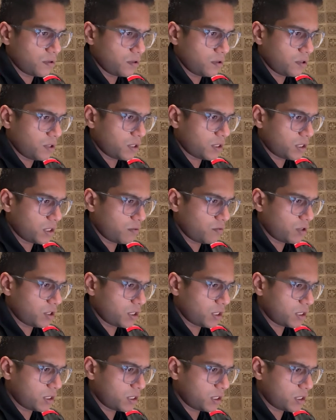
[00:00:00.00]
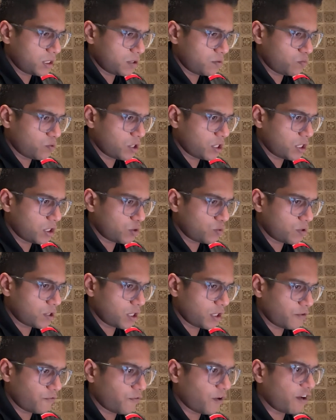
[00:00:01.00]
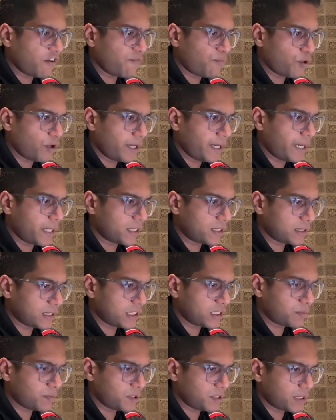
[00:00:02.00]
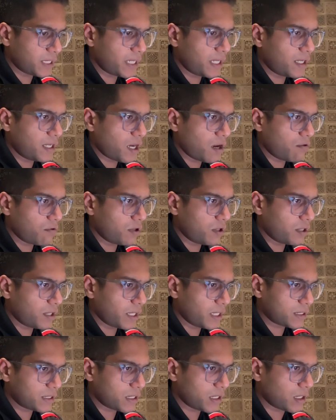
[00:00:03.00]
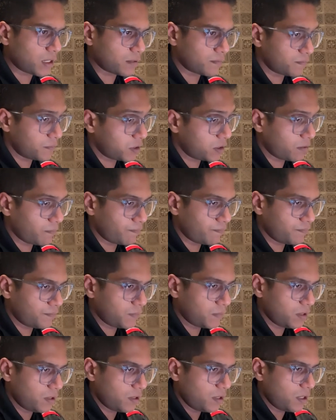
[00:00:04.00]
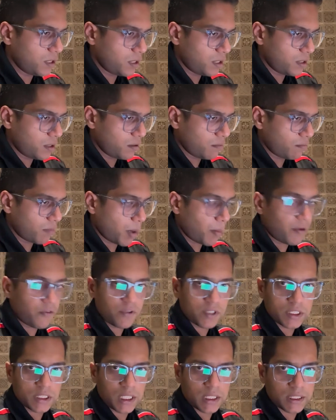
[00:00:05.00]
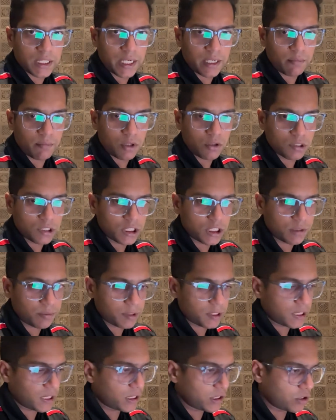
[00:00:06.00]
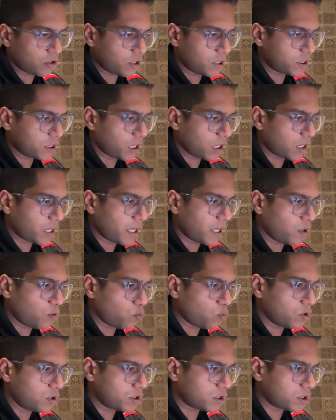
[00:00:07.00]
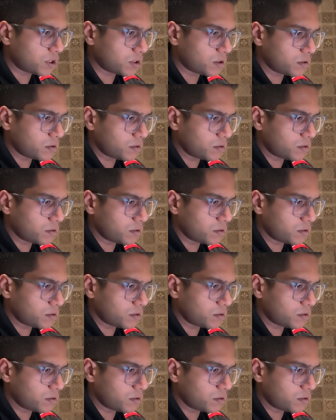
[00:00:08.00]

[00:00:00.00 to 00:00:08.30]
Let's see what else. 5.86% down on Tesla. Maybe if it starts heading below 6%, it's going to start getting worse.